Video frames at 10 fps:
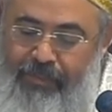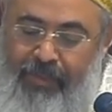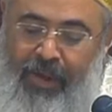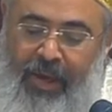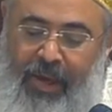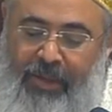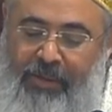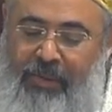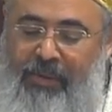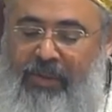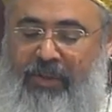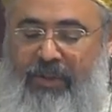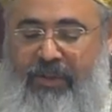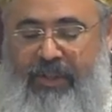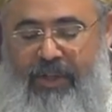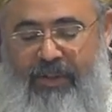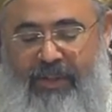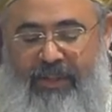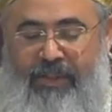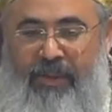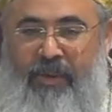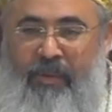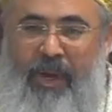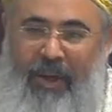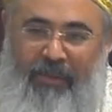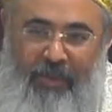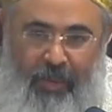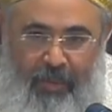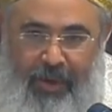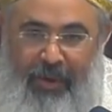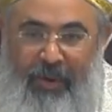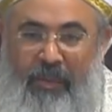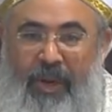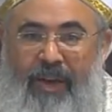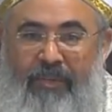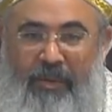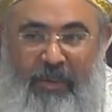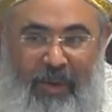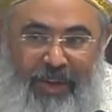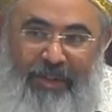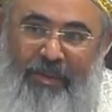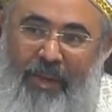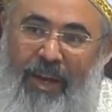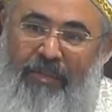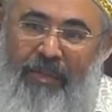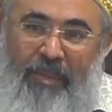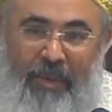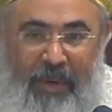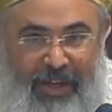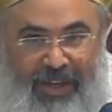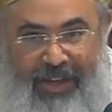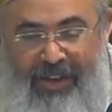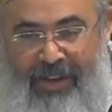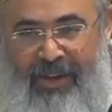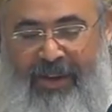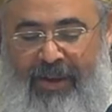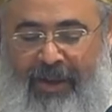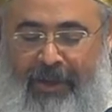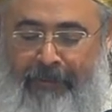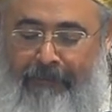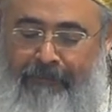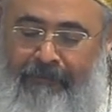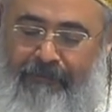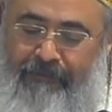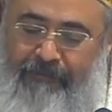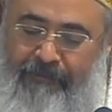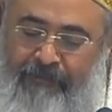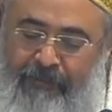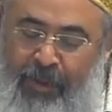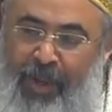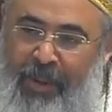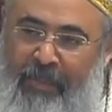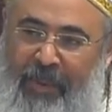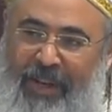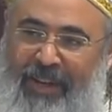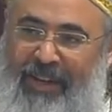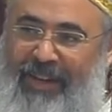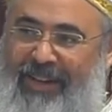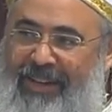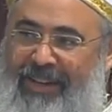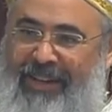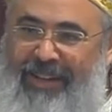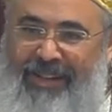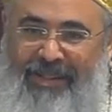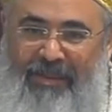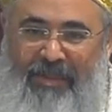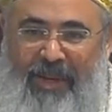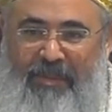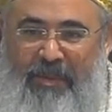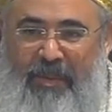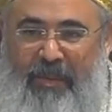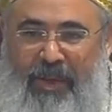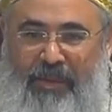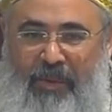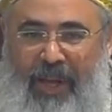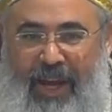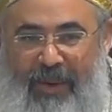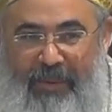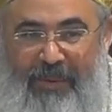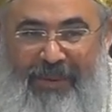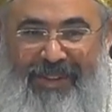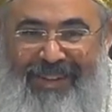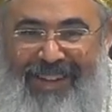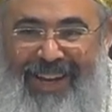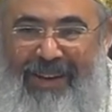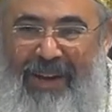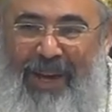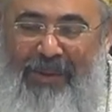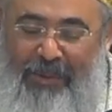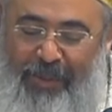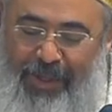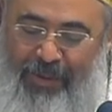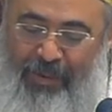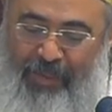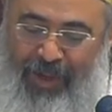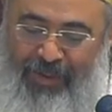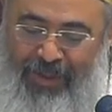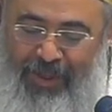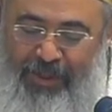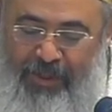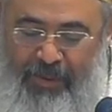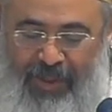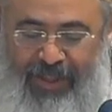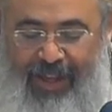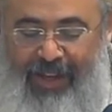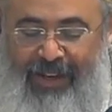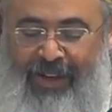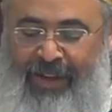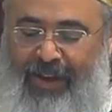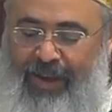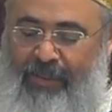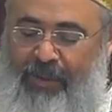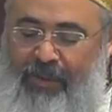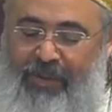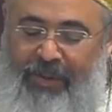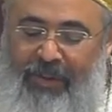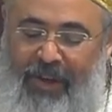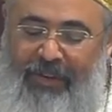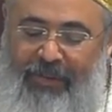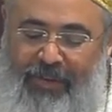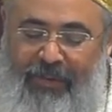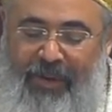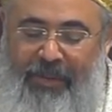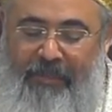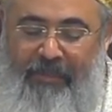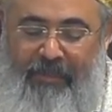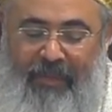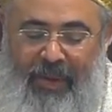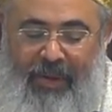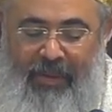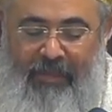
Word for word: and so the church tells us we have to prepare, we have to watch, we have to be ready. Um, but sometimes people ask, well, how? how, how do we go about doing that? Um, so there's a lot of different um,